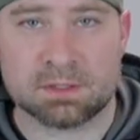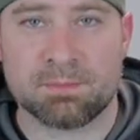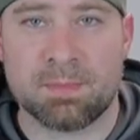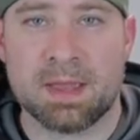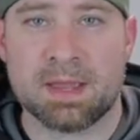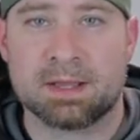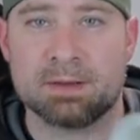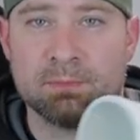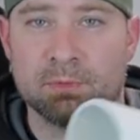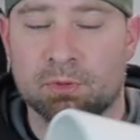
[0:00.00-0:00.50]
to
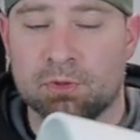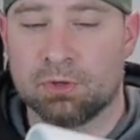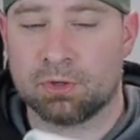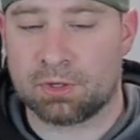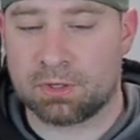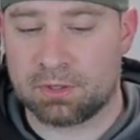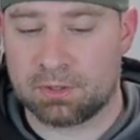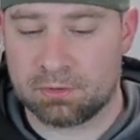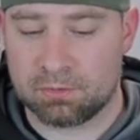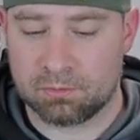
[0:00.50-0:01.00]
make them
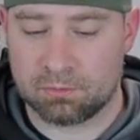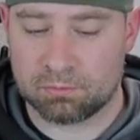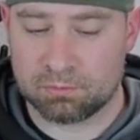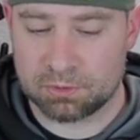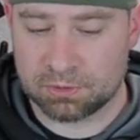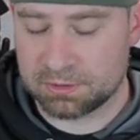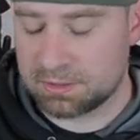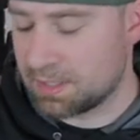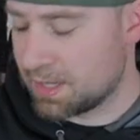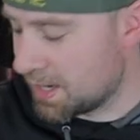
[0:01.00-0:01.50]
look
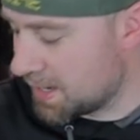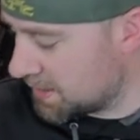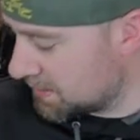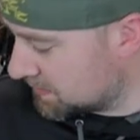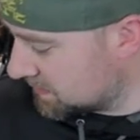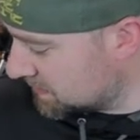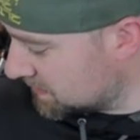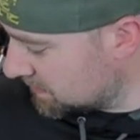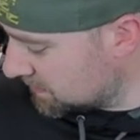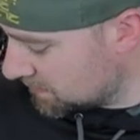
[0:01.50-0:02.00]
really
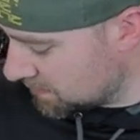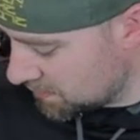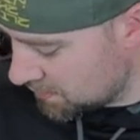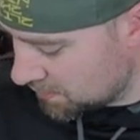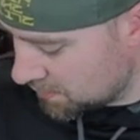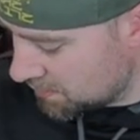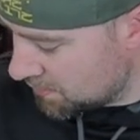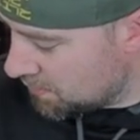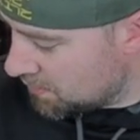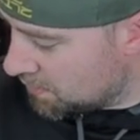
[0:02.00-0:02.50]
nice.
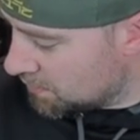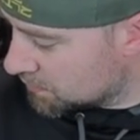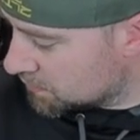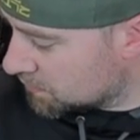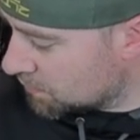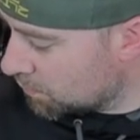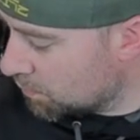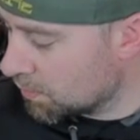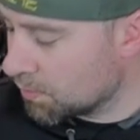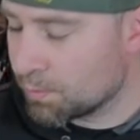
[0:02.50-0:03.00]

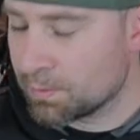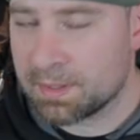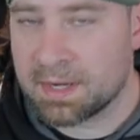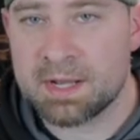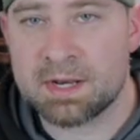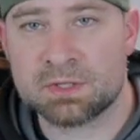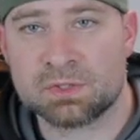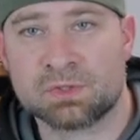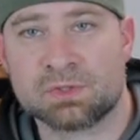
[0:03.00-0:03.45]
So where we're going to